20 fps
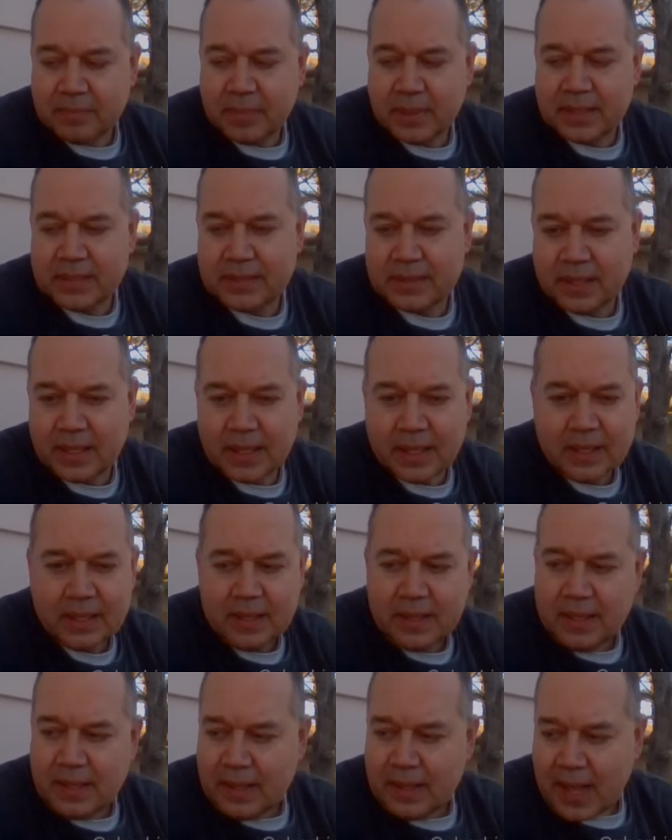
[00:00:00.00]
But uh,
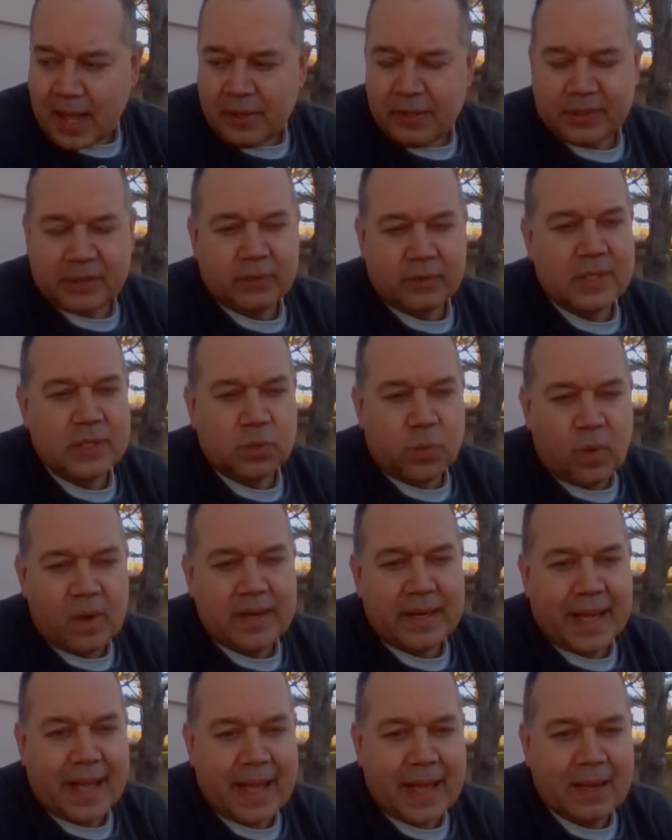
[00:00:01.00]
I think there is
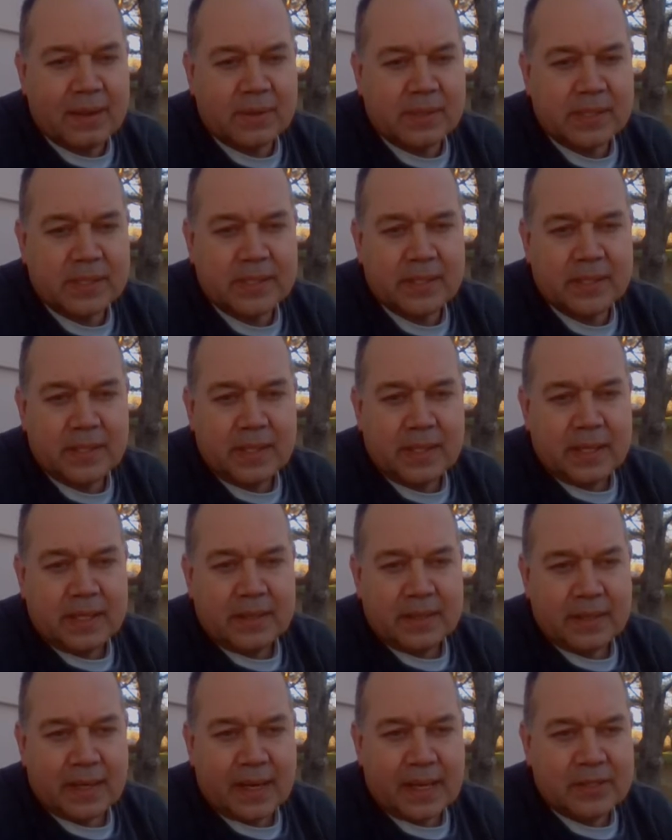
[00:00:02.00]
one house
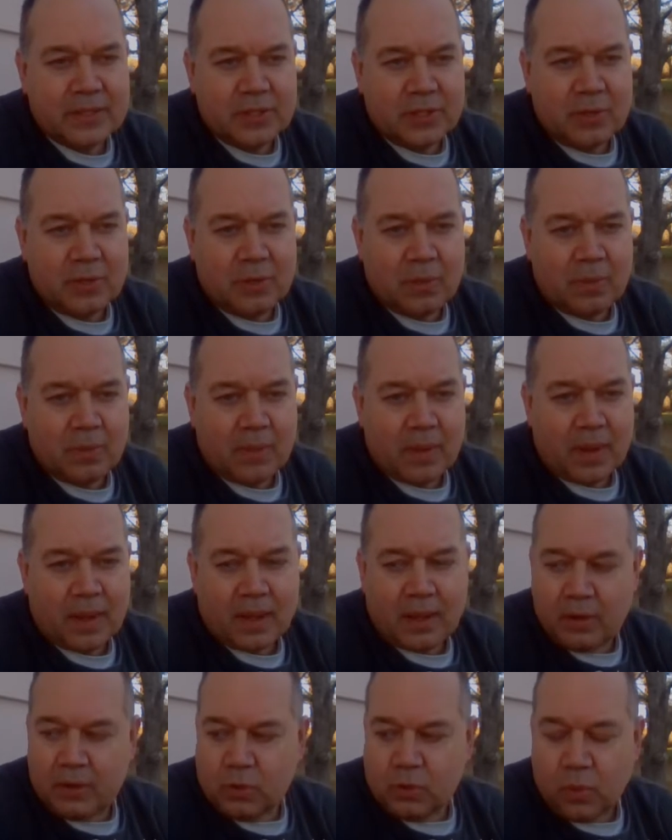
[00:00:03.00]
that I do
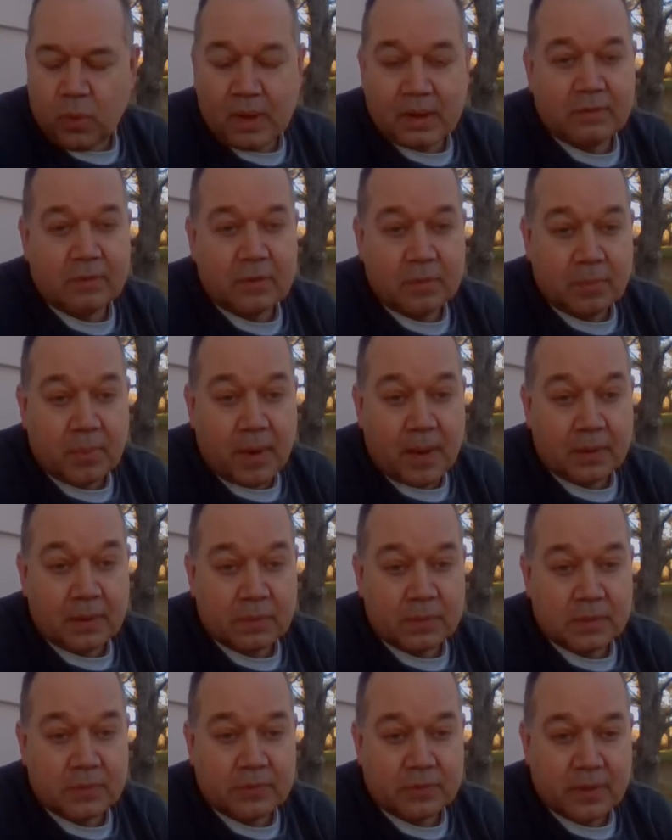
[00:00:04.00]
uh, own quite a few
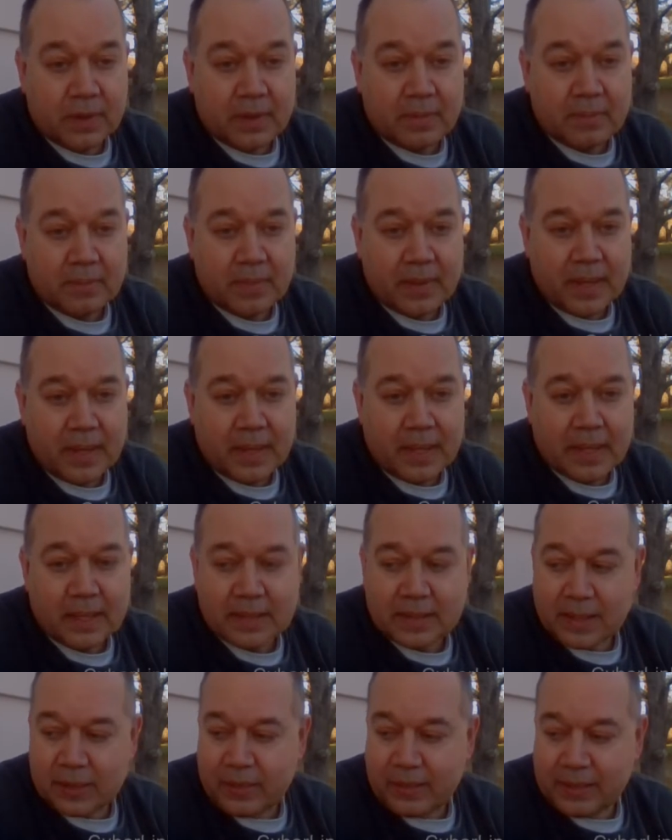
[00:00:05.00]
bottles from,
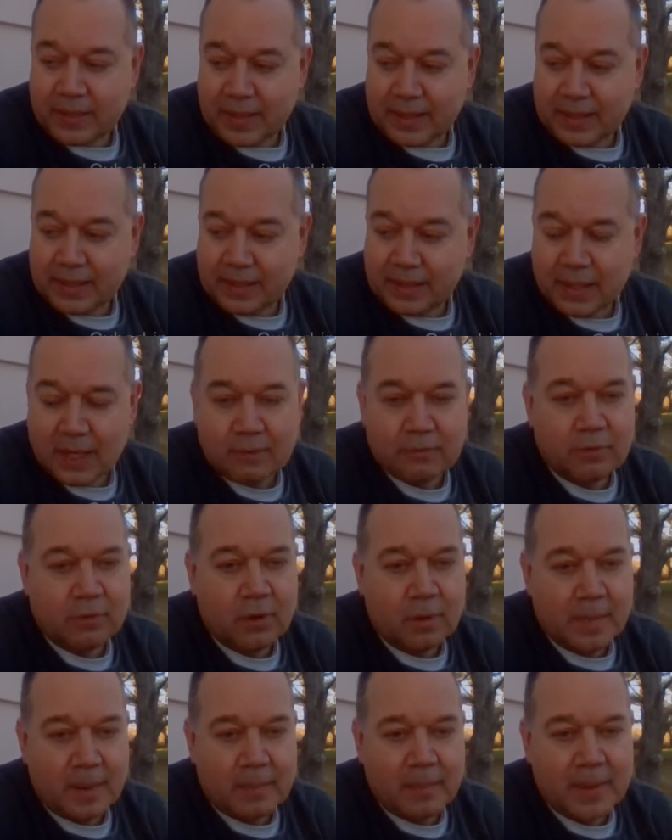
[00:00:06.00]
and I think I can
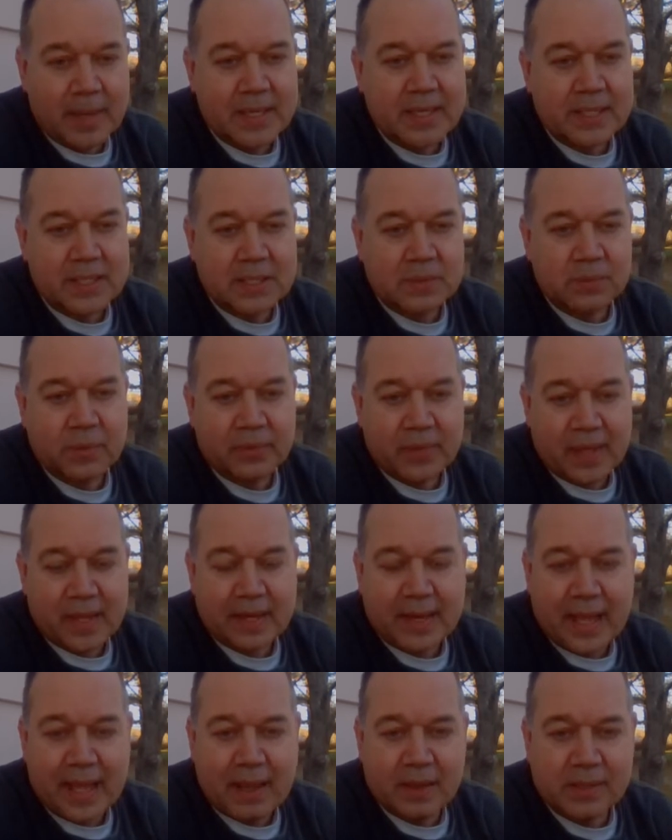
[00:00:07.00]
cover all my bases with
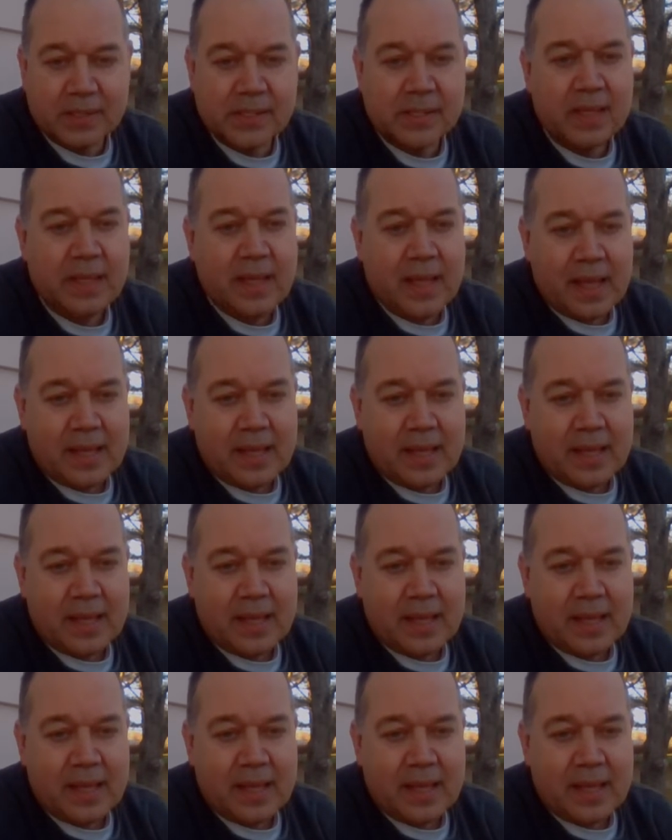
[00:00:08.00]
that house.